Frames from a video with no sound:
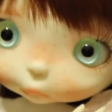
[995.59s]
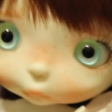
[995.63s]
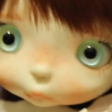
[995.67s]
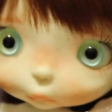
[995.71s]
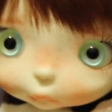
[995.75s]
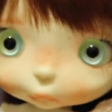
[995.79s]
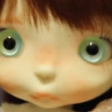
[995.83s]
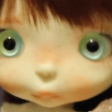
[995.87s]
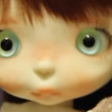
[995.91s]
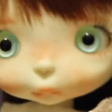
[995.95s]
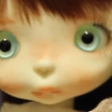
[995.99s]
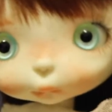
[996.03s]

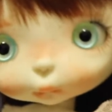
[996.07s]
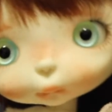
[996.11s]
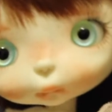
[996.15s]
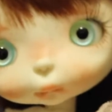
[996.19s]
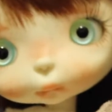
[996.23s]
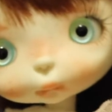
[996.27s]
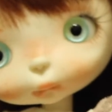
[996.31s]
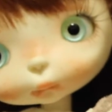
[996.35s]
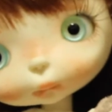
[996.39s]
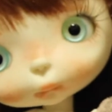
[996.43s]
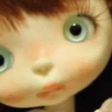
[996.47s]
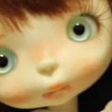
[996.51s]
so she
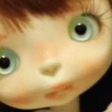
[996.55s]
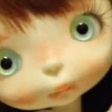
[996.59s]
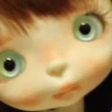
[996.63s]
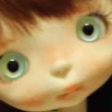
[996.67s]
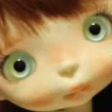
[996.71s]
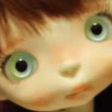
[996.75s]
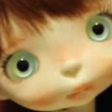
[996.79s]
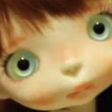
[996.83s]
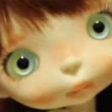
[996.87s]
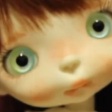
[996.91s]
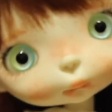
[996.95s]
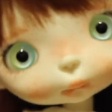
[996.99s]
can move
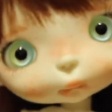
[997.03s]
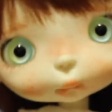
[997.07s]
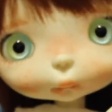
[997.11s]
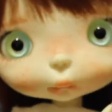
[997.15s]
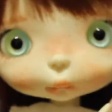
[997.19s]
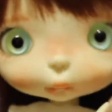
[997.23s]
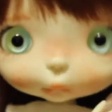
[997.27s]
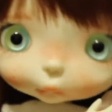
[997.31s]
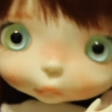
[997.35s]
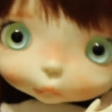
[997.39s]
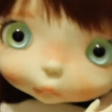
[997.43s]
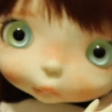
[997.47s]
her
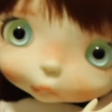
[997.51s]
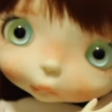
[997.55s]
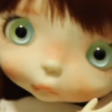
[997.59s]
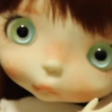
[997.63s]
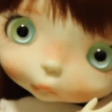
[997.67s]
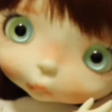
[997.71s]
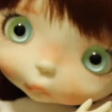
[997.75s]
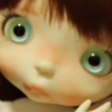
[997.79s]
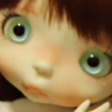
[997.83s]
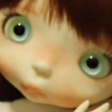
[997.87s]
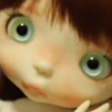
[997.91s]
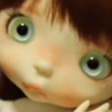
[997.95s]
head from
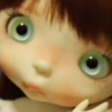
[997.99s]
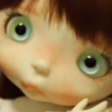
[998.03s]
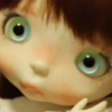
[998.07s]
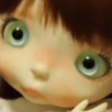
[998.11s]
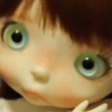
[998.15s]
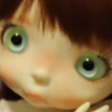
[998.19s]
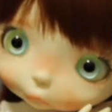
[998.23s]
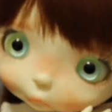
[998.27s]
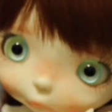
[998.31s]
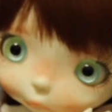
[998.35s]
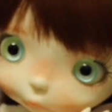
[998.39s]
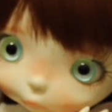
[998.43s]
side to
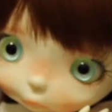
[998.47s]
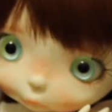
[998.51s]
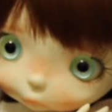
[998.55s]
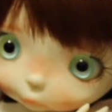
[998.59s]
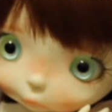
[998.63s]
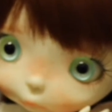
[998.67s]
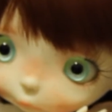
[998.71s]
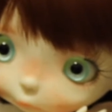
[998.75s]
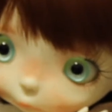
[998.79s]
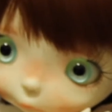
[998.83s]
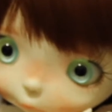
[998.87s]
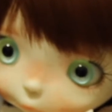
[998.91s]
side,
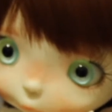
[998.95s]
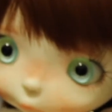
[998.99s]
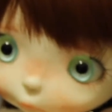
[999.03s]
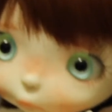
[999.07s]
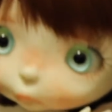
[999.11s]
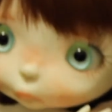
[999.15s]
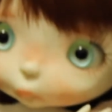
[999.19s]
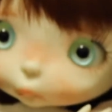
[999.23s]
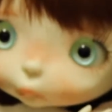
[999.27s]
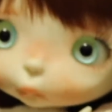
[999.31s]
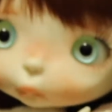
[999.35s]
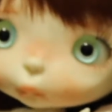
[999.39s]

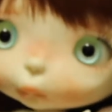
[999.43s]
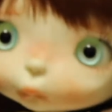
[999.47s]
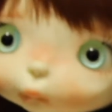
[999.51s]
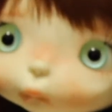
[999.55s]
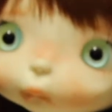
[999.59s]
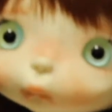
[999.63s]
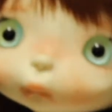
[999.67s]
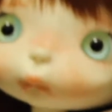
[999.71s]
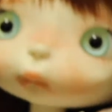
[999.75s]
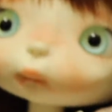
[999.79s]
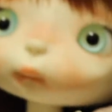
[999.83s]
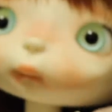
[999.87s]
not
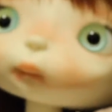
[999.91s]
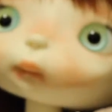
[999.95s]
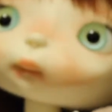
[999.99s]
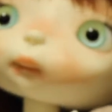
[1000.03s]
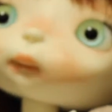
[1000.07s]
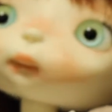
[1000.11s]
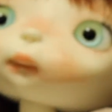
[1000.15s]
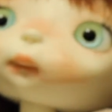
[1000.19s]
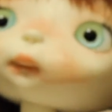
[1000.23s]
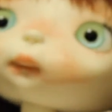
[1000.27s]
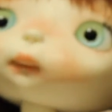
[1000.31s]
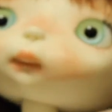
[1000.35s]
so
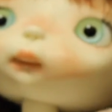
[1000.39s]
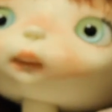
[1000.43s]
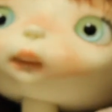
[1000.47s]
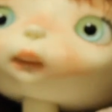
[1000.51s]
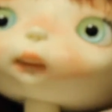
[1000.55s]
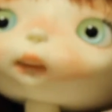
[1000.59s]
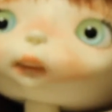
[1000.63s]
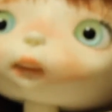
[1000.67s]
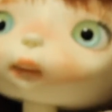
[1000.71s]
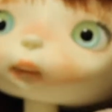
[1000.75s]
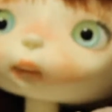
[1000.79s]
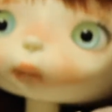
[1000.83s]
much
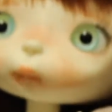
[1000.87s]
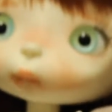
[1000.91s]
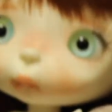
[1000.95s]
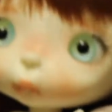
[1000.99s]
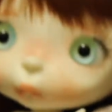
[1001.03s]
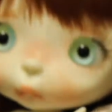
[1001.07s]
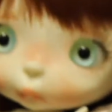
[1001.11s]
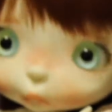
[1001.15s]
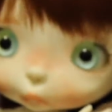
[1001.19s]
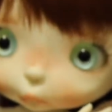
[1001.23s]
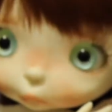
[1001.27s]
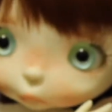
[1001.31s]
to the
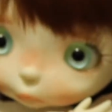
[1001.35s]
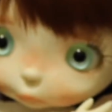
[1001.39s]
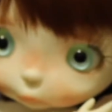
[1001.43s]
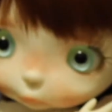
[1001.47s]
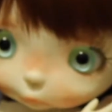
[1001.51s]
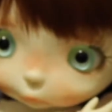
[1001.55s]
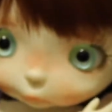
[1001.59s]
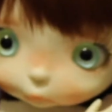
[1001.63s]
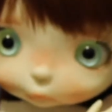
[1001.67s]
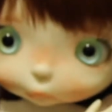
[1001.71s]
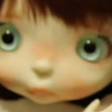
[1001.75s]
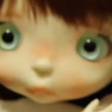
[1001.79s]
front,
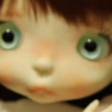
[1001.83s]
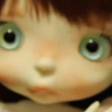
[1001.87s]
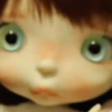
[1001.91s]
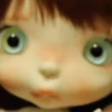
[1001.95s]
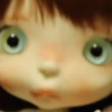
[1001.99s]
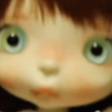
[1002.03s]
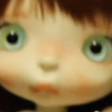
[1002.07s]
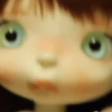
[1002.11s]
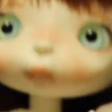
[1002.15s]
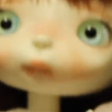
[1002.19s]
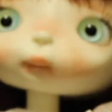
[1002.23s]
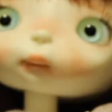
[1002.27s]
but she
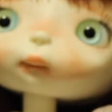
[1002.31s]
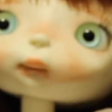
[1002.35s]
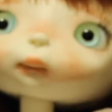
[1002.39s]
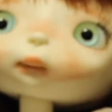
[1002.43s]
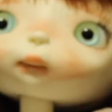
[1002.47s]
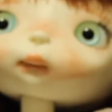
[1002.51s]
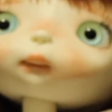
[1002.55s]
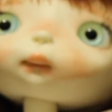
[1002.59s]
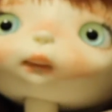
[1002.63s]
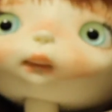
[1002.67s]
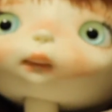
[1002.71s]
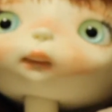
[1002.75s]
can go
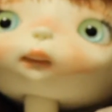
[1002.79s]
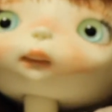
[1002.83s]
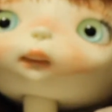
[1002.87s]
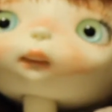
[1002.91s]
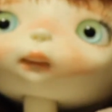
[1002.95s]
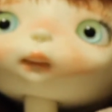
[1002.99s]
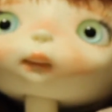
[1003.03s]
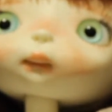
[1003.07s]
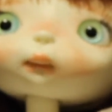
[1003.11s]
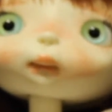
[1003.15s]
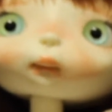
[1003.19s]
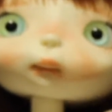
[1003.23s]
back pretty
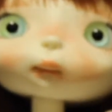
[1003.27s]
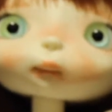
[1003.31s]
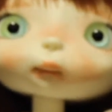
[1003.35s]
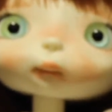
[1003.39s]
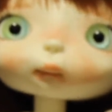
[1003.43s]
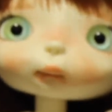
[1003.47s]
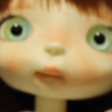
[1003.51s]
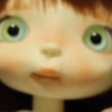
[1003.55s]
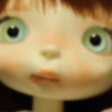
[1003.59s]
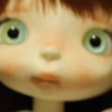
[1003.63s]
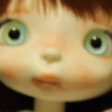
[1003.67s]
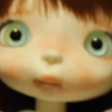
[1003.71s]

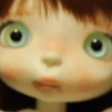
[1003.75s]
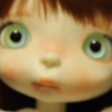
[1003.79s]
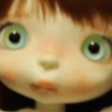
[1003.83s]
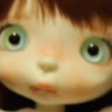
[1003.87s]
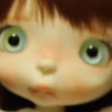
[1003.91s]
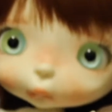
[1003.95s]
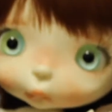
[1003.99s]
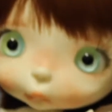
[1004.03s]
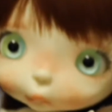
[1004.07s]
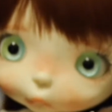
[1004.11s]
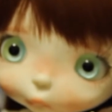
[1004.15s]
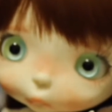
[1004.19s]
nicely.
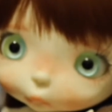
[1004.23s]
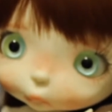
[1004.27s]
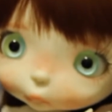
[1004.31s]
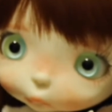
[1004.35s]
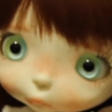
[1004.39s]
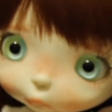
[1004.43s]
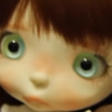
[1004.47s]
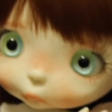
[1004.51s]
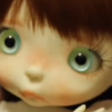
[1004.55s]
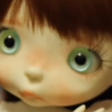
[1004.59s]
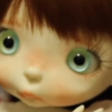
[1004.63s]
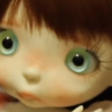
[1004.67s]

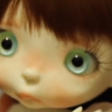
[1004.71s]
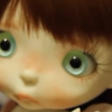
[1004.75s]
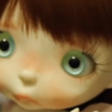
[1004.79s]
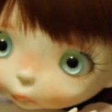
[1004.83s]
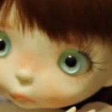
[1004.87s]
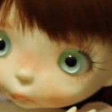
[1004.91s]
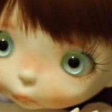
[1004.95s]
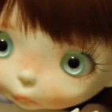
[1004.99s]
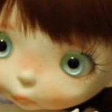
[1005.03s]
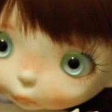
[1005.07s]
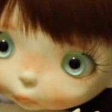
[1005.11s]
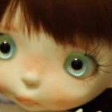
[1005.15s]

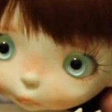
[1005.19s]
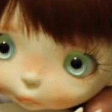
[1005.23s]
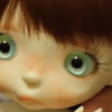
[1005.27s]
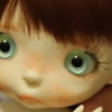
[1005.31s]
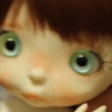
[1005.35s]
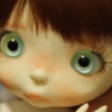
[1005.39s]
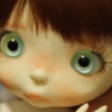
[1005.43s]
Then she